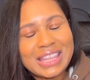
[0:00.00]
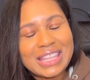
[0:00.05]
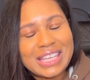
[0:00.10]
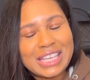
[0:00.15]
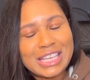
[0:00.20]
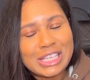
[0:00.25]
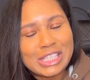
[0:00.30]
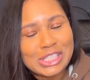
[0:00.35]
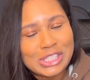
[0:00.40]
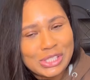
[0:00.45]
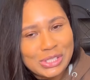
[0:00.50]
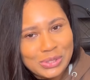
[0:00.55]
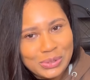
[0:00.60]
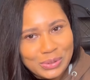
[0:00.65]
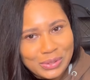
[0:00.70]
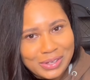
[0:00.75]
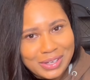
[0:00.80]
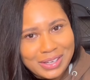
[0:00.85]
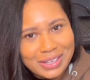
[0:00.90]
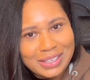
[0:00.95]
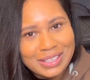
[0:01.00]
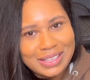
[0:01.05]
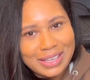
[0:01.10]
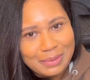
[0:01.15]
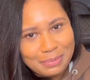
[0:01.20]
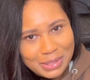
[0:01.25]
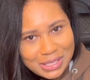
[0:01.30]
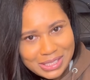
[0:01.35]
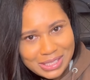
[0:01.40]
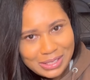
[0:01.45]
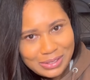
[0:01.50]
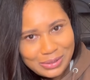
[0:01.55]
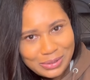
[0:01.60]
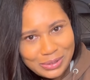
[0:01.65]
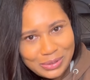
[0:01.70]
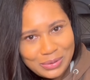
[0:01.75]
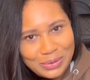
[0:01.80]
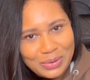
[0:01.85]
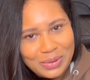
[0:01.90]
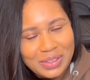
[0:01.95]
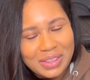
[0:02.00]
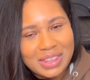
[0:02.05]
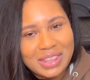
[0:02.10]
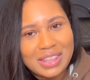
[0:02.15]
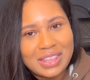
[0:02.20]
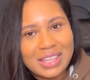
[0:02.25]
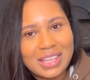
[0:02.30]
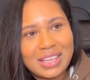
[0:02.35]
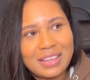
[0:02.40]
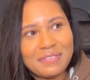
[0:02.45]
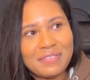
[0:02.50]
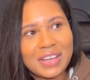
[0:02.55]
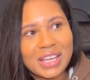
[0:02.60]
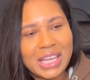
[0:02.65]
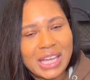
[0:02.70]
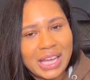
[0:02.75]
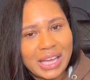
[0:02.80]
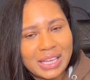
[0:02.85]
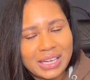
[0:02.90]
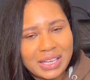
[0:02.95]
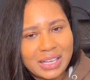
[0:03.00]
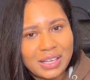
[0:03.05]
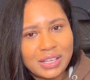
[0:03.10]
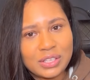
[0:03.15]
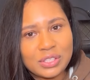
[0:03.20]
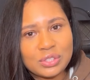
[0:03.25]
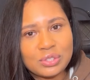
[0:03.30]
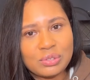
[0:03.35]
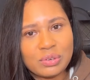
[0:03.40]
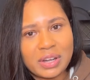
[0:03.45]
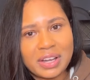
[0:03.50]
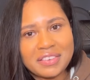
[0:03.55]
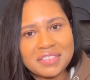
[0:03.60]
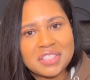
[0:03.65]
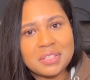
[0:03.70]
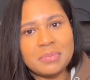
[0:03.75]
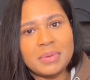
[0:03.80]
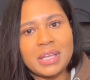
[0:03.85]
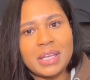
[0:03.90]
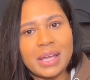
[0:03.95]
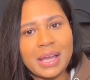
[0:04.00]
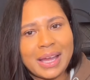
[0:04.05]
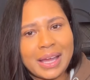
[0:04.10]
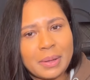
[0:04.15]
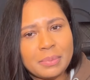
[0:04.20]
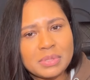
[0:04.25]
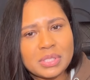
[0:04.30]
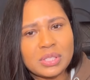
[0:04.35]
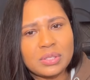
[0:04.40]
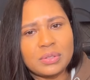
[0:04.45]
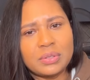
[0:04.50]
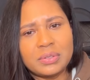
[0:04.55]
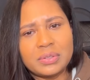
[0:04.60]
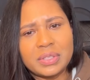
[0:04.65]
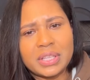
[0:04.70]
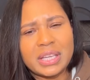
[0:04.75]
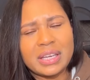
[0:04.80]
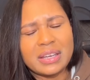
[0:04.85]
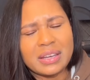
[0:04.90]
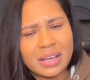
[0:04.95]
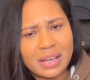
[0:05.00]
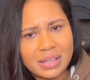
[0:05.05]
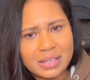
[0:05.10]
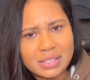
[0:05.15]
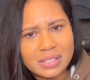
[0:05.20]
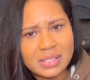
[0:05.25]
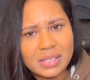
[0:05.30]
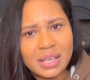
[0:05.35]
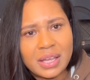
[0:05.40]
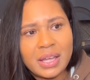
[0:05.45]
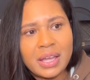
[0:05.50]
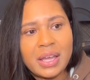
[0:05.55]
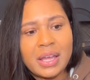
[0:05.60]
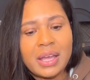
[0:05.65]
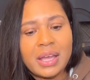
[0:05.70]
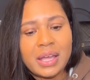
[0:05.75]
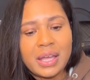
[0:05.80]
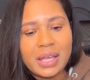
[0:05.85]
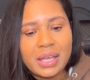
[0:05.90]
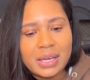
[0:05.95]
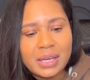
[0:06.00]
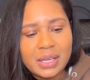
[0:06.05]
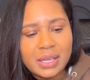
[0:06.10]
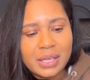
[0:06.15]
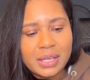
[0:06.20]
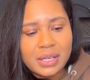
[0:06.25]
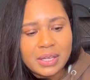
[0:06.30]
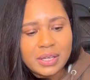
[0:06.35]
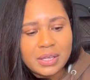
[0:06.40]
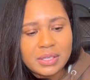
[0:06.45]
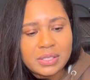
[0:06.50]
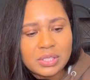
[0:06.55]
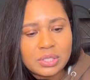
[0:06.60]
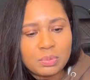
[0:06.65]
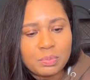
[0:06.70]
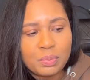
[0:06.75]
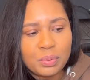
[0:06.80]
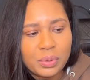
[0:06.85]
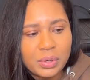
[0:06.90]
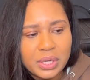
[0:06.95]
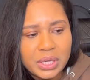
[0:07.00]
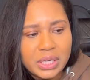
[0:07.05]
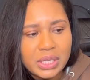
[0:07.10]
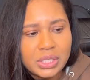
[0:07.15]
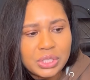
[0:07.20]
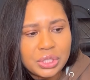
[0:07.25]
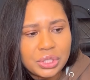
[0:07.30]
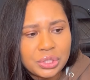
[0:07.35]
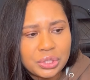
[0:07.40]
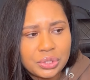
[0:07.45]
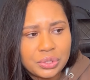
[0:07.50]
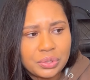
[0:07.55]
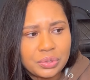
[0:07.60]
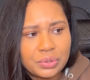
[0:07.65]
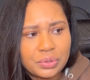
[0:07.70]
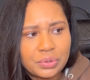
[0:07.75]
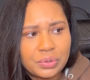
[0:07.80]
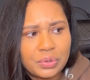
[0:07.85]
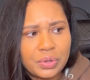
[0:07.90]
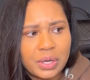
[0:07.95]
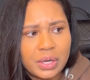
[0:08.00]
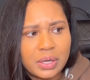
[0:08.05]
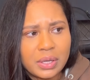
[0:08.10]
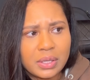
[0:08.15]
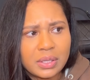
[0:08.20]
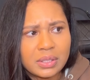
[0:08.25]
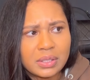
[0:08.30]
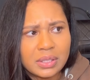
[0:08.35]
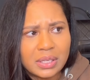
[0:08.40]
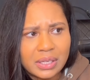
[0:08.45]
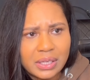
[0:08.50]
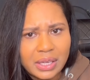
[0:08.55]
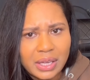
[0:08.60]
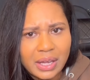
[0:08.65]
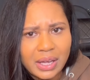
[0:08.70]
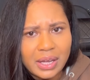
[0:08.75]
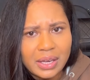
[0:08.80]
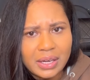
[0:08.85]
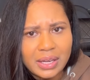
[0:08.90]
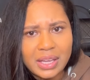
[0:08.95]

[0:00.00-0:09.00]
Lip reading: The Azur, let me tell you, the Vaquetta drives me absolutely nuts. It is pretty to look at.